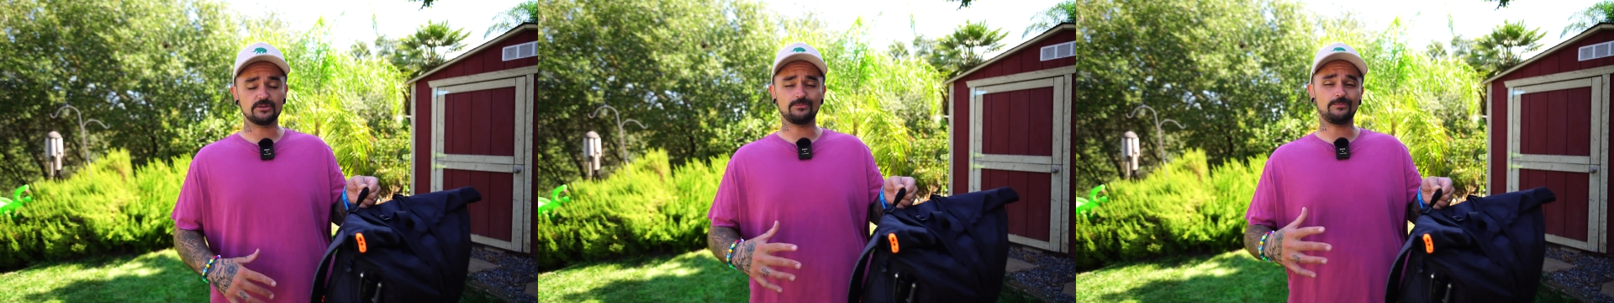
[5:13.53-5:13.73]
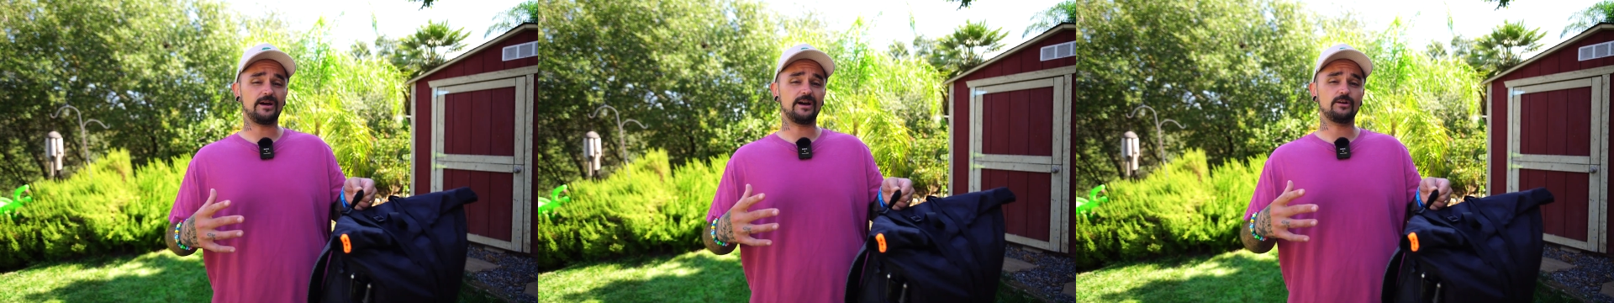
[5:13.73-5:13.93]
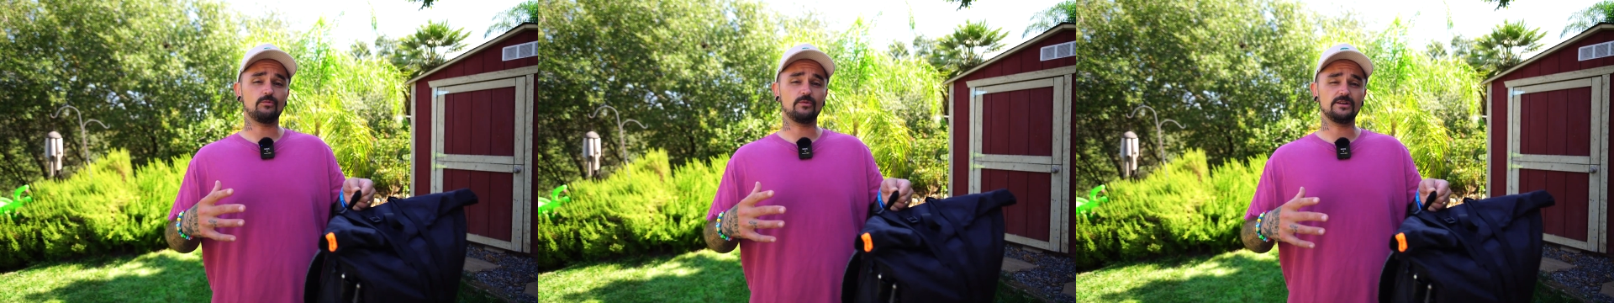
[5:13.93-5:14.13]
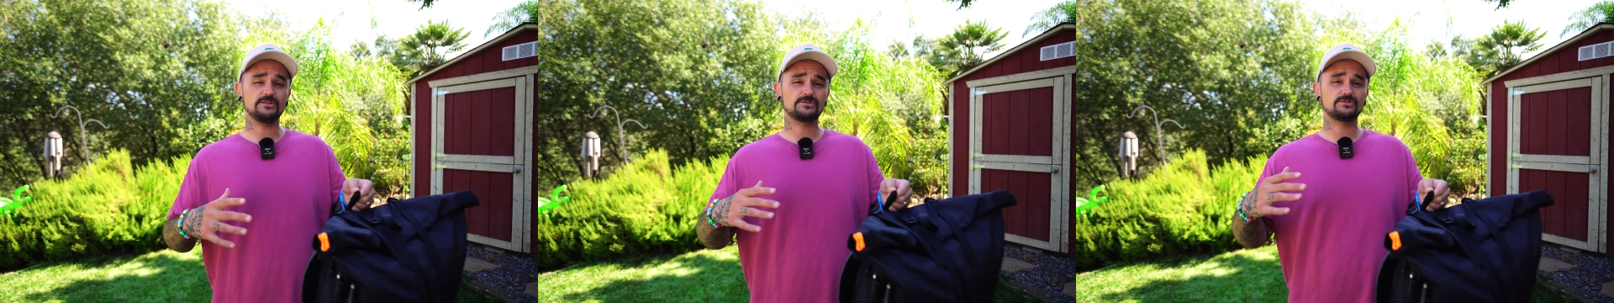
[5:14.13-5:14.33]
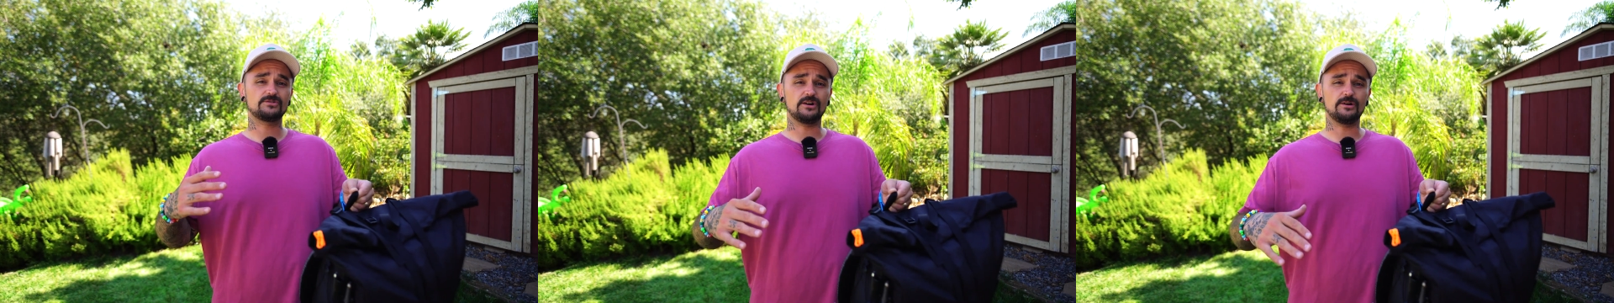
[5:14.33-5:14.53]
the pack
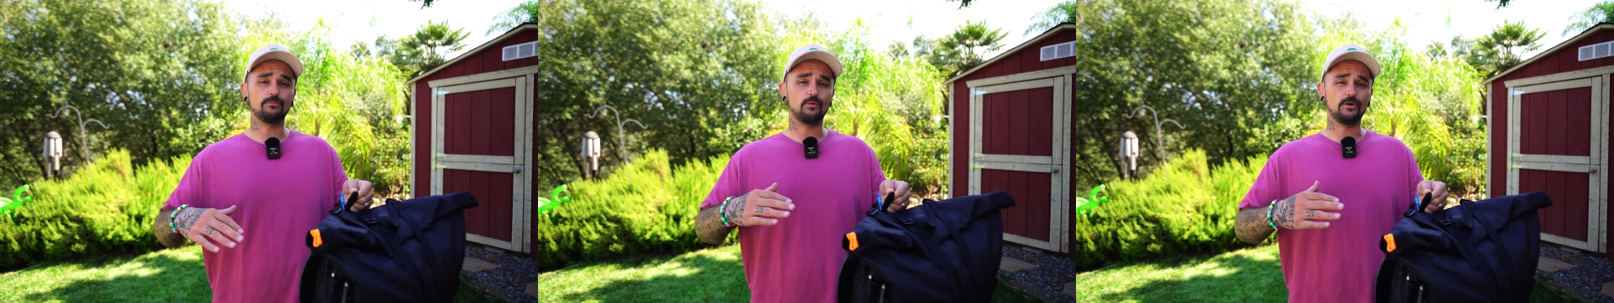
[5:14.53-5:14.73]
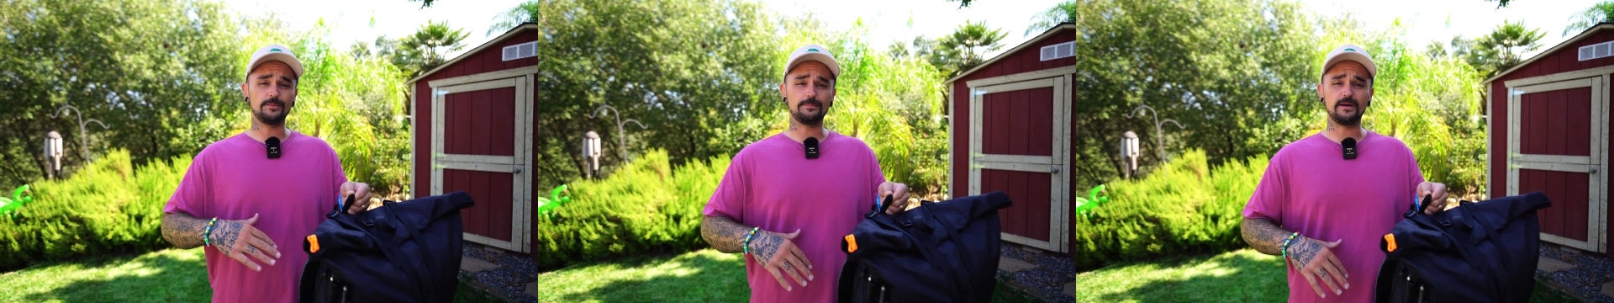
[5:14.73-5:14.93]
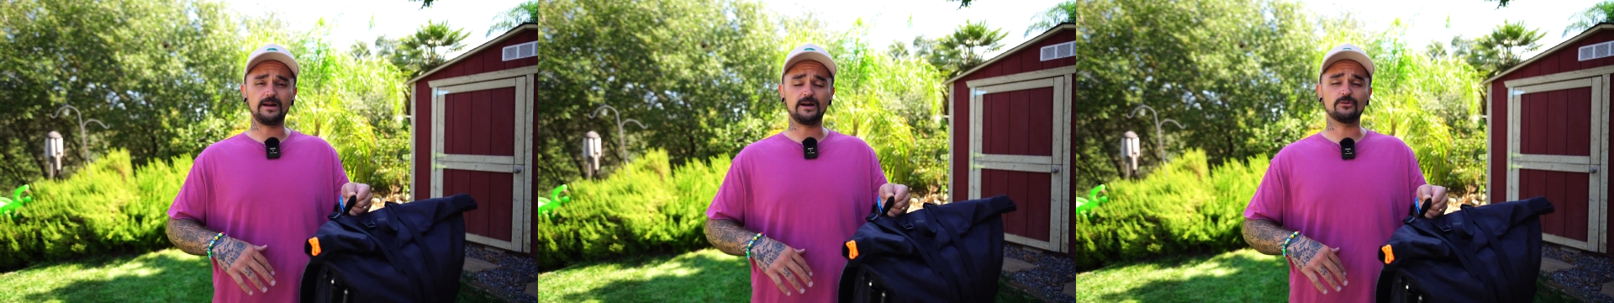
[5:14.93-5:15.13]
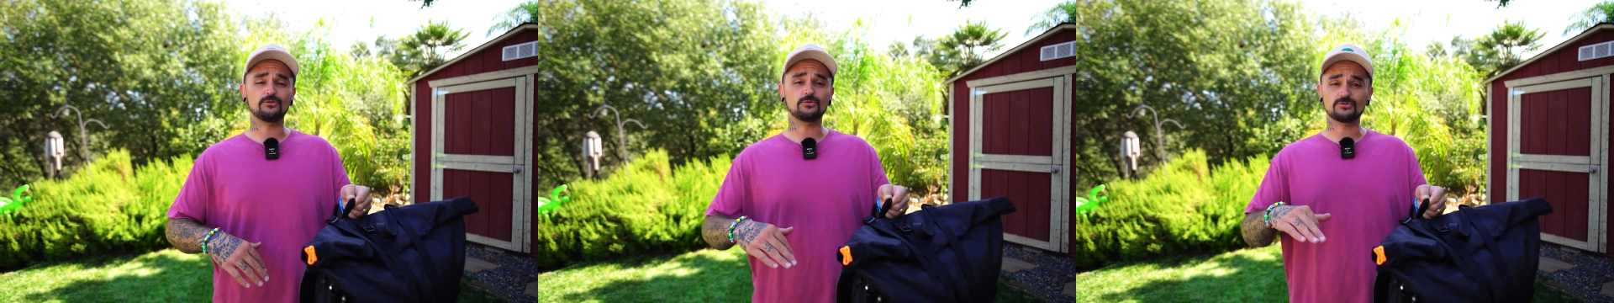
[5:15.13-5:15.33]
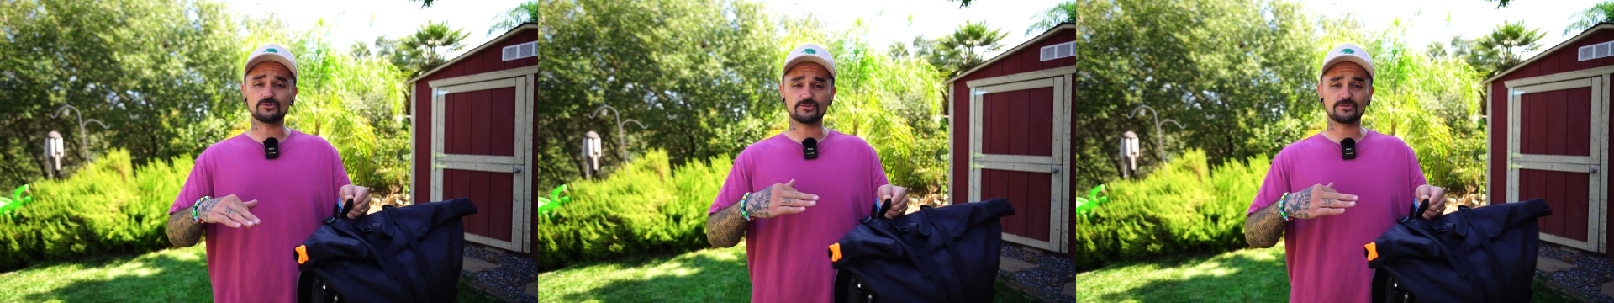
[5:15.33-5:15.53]
weighs sub 1 pound
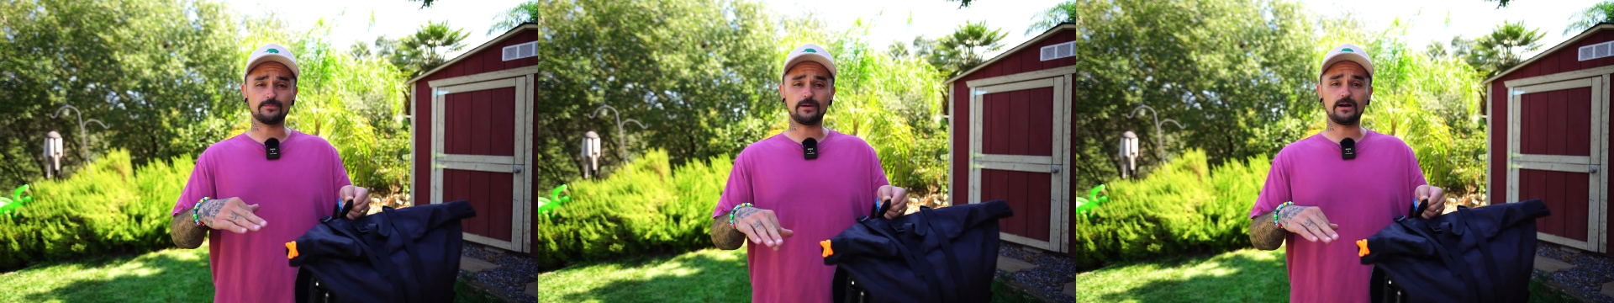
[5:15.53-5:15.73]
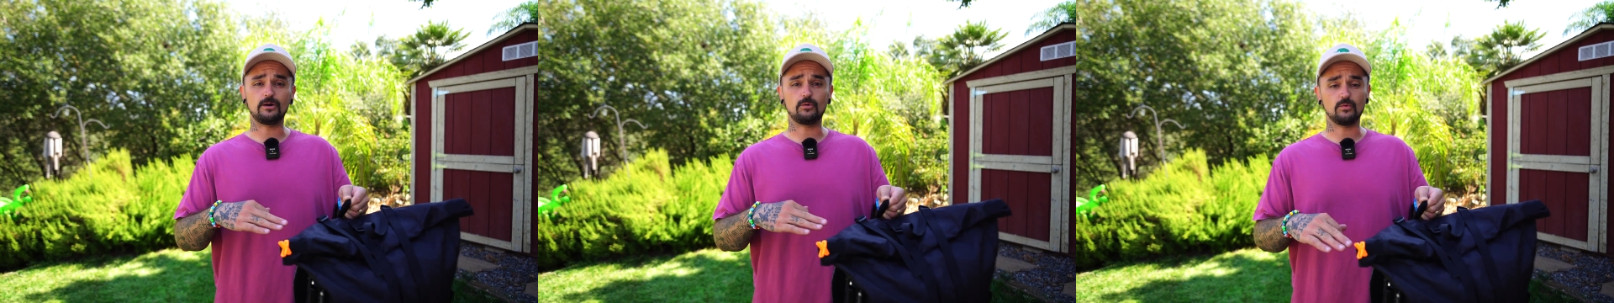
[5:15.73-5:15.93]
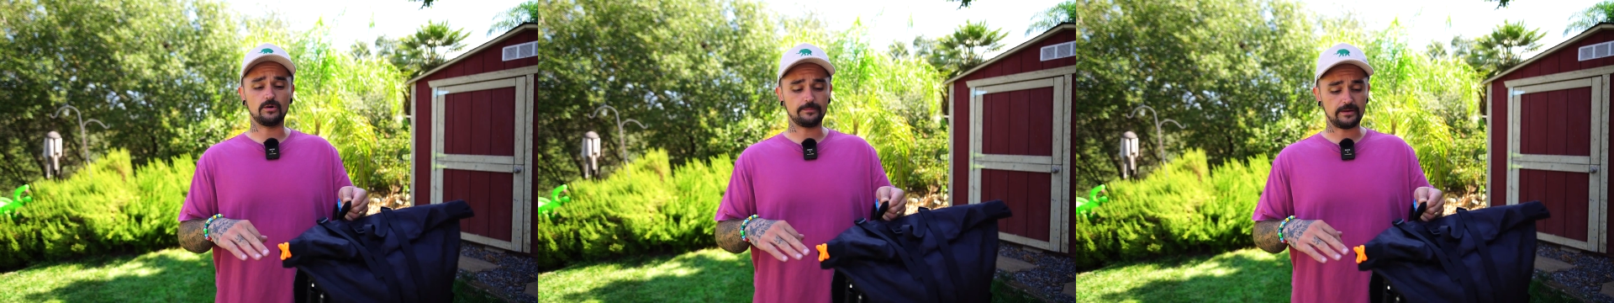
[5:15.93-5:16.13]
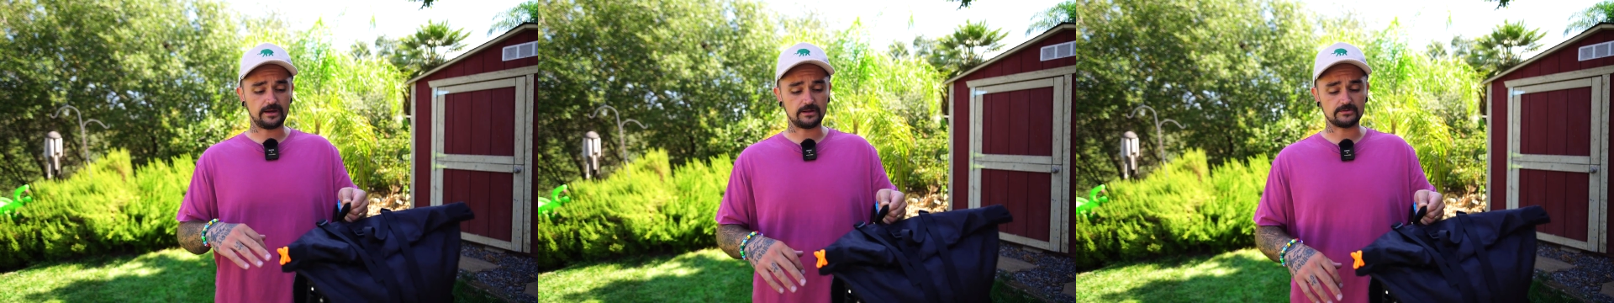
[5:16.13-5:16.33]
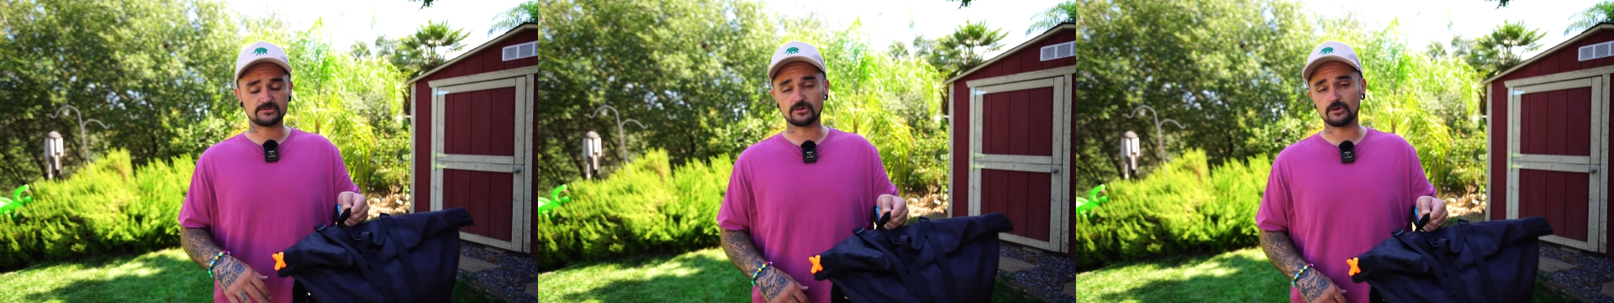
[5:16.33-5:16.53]
or just about 1
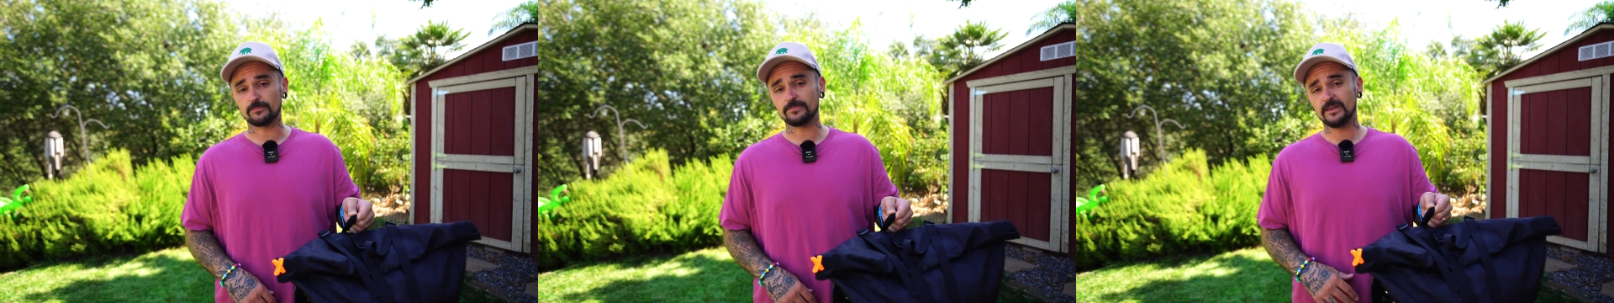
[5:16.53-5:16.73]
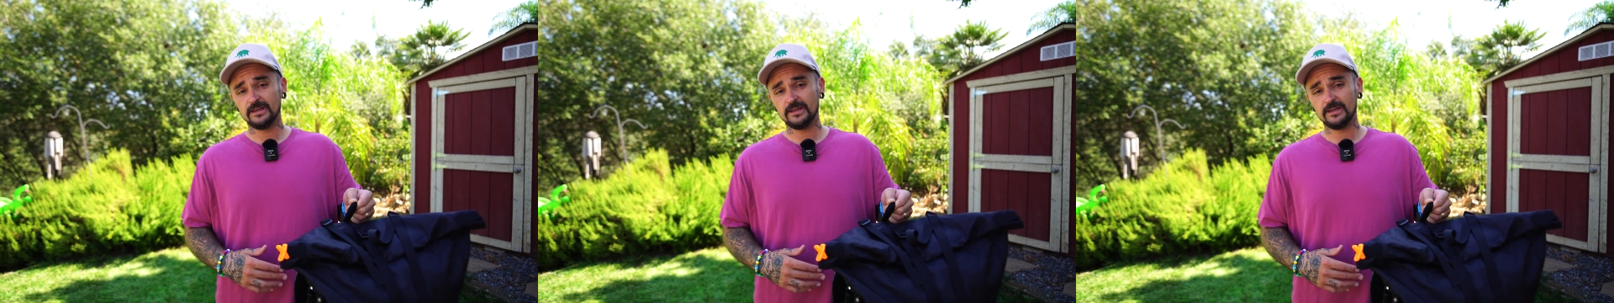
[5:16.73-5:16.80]
pound. So